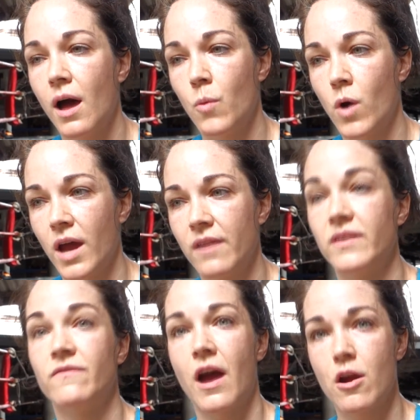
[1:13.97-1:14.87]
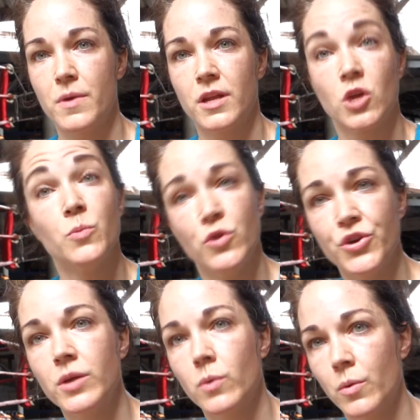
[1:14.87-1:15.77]
what kind of environment and
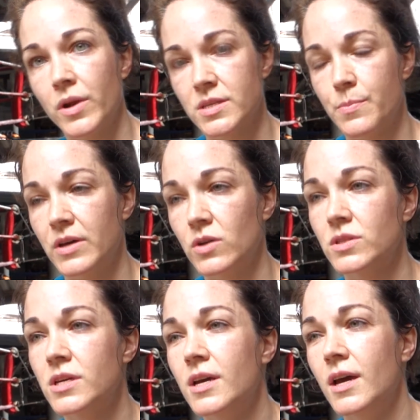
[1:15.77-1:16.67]
community we wanted to build.